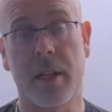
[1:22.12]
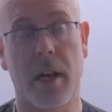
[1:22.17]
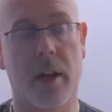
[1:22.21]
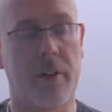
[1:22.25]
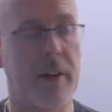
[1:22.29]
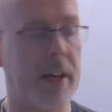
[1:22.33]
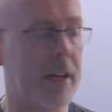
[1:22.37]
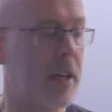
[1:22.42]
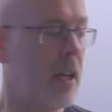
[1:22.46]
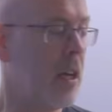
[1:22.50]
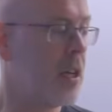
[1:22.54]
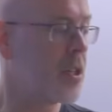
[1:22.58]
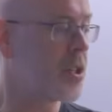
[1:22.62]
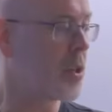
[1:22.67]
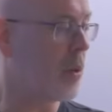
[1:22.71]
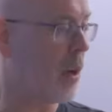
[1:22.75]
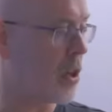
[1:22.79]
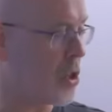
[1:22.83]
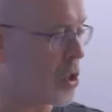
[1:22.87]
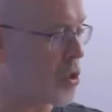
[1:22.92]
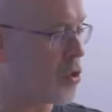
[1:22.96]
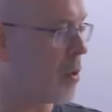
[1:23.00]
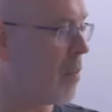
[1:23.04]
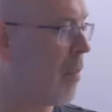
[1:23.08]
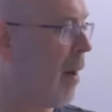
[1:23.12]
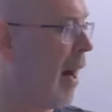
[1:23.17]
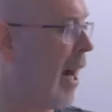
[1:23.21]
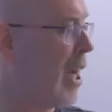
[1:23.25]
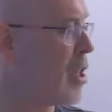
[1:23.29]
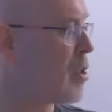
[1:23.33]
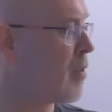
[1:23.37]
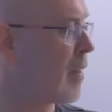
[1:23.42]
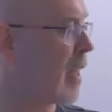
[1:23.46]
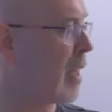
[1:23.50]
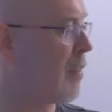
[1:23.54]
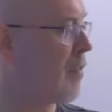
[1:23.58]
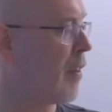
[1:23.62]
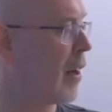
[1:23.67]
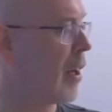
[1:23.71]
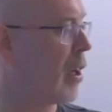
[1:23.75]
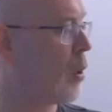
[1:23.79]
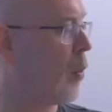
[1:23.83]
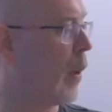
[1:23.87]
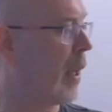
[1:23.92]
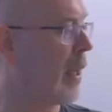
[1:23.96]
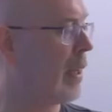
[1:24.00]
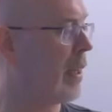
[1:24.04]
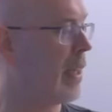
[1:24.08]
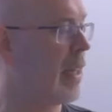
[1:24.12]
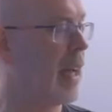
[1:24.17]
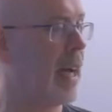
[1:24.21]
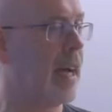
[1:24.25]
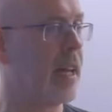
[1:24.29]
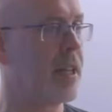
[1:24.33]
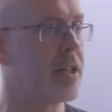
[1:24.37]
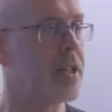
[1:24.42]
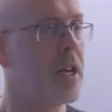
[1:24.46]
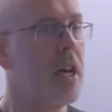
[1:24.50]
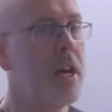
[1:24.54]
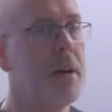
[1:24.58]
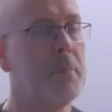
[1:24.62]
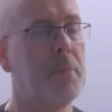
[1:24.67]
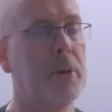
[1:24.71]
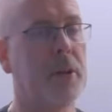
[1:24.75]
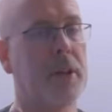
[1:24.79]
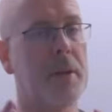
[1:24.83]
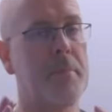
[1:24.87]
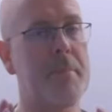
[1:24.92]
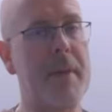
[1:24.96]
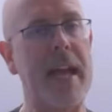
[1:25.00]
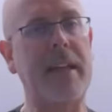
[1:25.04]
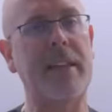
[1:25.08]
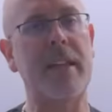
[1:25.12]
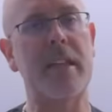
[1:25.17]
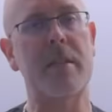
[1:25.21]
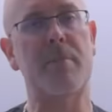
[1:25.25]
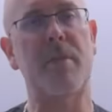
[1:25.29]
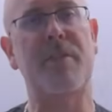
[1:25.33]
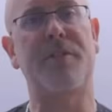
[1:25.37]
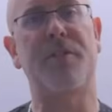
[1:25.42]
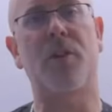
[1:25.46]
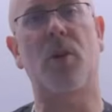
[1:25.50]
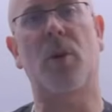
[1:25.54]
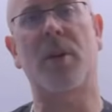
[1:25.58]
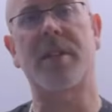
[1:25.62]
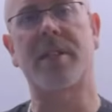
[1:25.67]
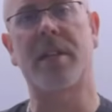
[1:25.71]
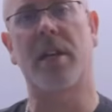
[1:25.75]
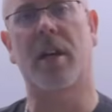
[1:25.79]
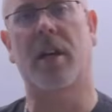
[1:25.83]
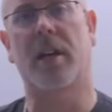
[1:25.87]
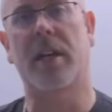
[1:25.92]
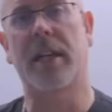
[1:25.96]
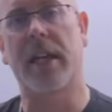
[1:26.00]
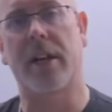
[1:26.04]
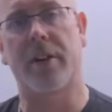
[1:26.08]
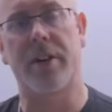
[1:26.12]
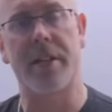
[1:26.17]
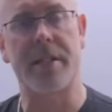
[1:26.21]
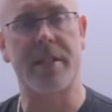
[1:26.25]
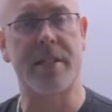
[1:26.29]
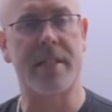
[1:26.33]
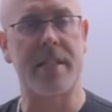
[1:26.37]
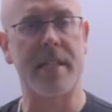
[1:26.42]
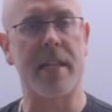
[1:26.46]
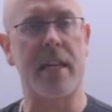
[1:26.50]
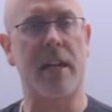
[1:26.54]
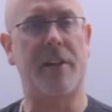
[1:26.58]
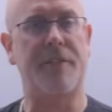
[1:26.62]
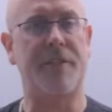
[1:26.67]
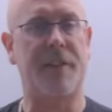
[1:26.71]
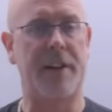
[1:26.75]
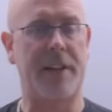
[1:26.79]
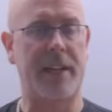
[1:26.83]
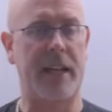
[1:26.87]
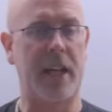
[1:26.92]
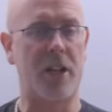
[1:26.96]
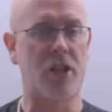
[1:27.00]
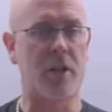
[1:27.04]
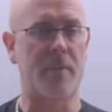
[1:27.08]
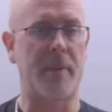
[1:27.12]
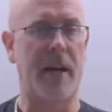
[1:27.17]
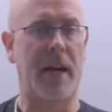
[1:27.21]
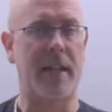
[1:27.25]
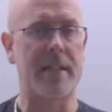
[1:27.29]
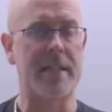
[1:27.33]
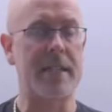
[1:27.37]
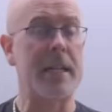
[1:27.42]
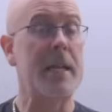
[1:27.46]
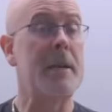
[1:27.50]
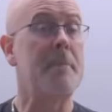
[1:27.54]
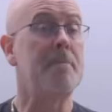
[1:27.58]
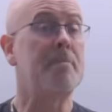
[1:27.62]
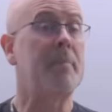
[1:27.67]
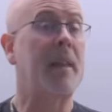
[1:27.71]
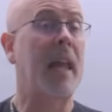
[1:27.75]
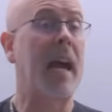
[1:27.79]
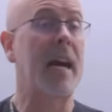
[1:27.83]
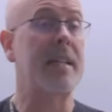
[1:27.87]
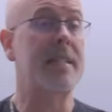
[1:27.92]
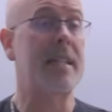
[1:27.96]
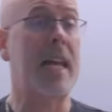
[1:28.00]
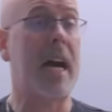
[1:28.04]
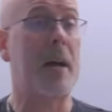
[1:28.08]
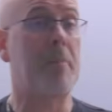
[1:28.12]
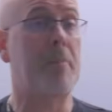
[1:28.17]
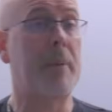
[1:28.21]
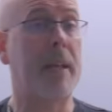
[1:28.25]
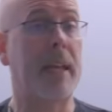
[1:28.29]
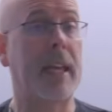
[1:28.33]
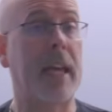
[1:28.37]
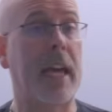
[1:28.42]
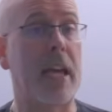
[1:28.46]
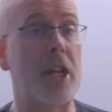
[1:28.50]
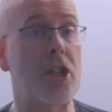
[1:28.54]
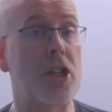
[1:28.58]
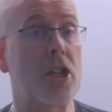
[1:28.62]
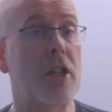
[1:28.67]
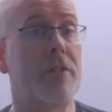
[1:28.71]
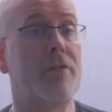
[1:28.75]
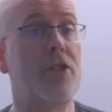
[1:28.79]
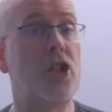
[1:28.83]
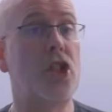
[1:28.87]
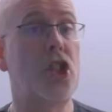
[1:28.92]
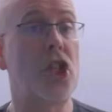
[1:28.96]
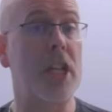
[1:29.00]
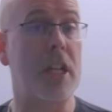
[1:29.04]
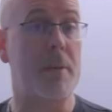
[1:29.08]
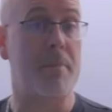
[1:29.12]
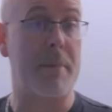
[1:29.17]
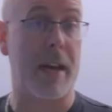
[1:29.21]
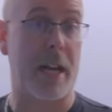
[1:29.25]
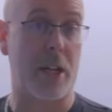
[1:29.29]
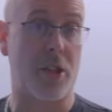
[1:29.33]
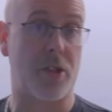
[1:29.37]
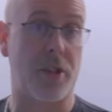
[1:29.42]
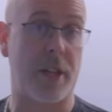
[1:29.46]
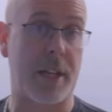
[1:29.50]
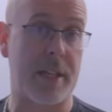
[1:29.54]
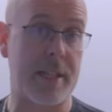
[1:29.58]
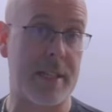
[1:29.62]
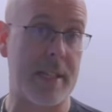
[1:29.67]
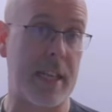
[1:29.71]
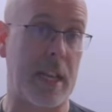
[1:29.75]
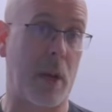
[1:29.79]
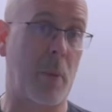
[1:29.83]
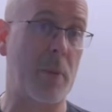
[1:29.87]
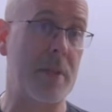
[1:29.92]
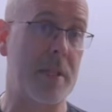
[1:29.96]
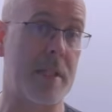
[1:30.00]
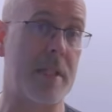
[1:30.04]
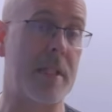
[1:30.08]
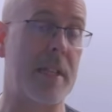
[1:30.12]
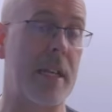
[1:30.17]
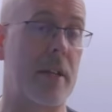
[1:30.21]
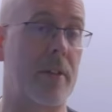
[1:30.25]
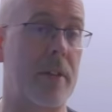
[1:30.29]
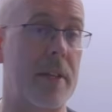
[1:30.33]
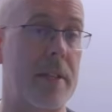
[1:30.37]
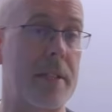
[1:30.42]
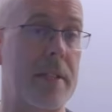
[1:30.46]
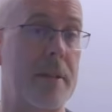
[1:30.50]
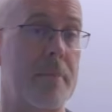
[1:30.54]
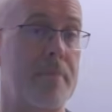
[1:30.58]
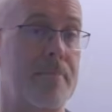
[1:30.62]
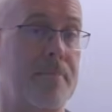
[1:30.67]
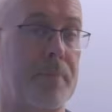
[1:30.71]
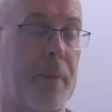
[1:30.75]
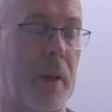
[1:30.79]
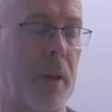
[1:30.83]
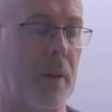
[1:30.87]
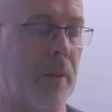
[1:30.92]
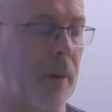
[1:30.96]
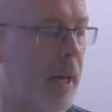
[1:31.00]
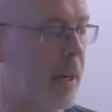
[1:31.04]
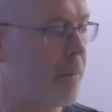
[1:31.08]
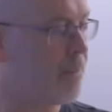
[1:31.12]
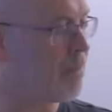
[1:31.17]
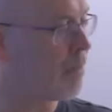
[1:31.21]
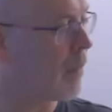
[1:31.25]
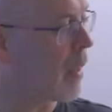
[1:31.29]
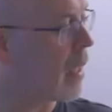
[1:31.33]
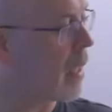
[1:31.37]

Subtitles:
All right, so I'll just remind you of that very quickly at the end. But the main thing to be focusing on here is seeing financial maths as an application of geometric sequences series, right?